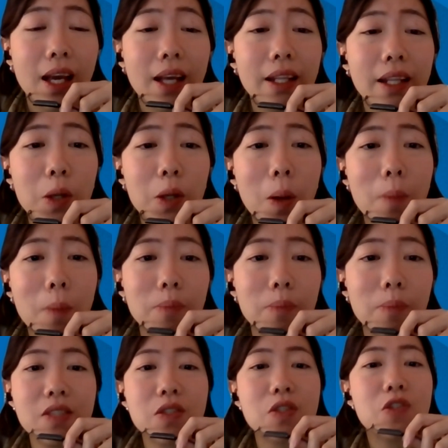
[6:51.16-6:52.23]
Now,
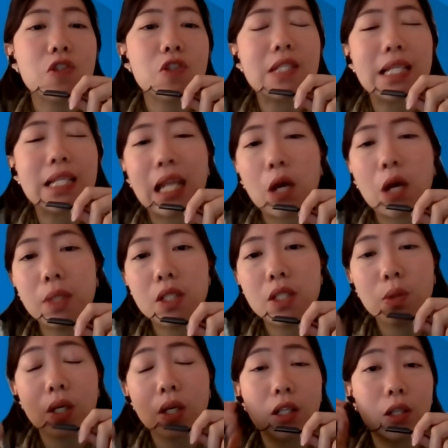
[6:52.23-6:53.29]
please just allow me
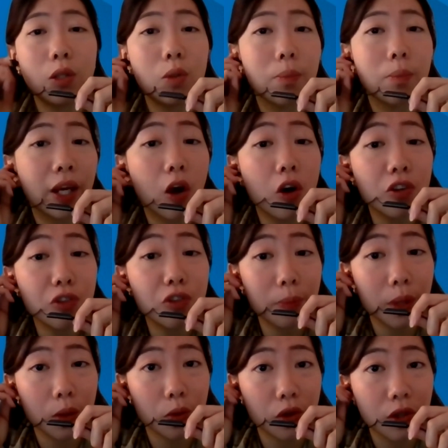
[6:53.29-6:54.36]
to conclude my
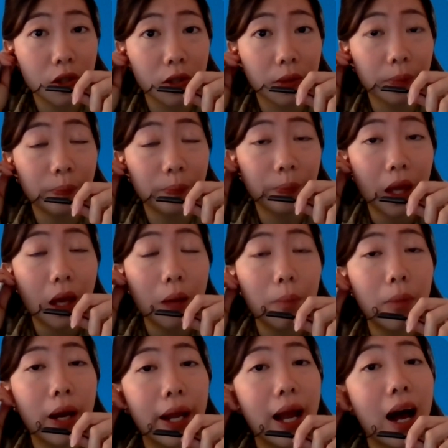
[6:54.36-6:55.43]
contribution
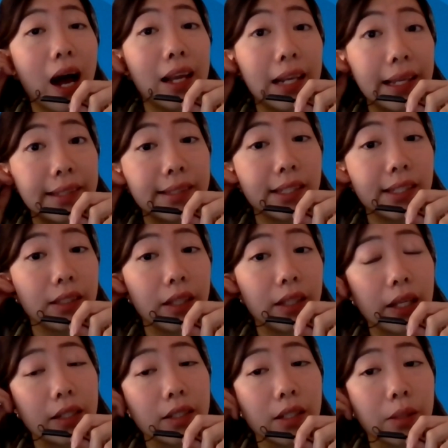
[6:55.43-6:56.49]
by highlighting
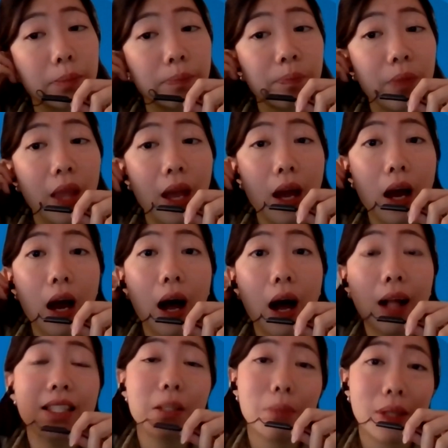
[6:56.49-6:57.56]
that
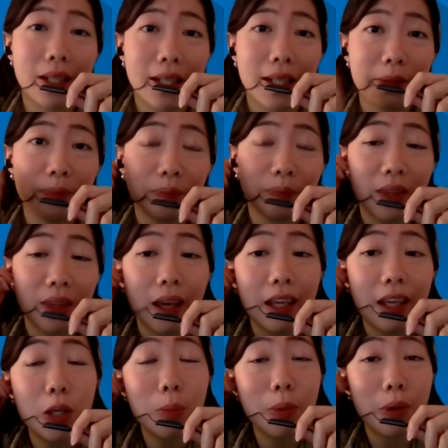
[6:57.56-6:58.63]
ultimately,
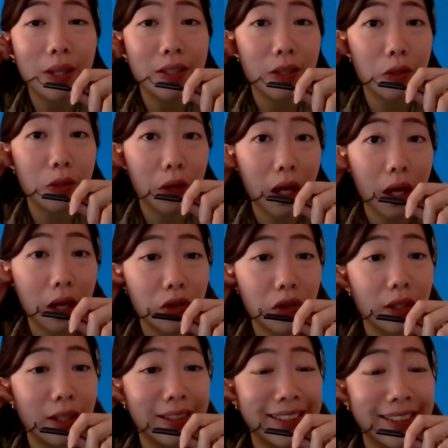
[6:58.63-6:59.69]
human rights
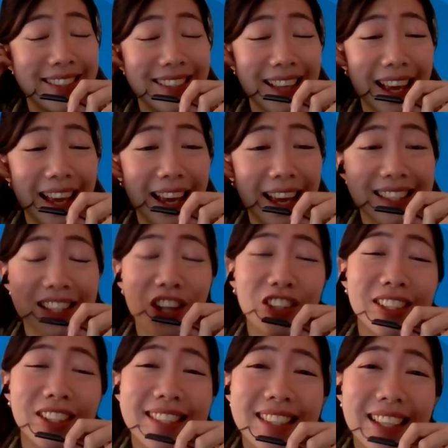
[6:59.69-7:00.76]
education is
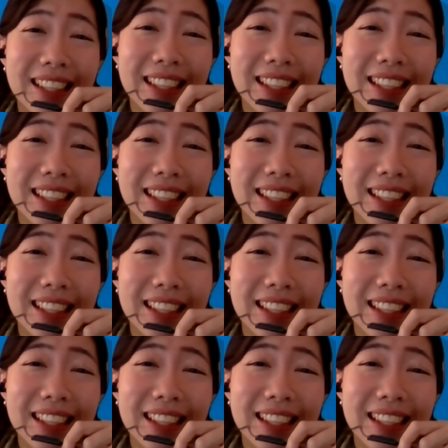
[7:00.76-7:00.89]
not this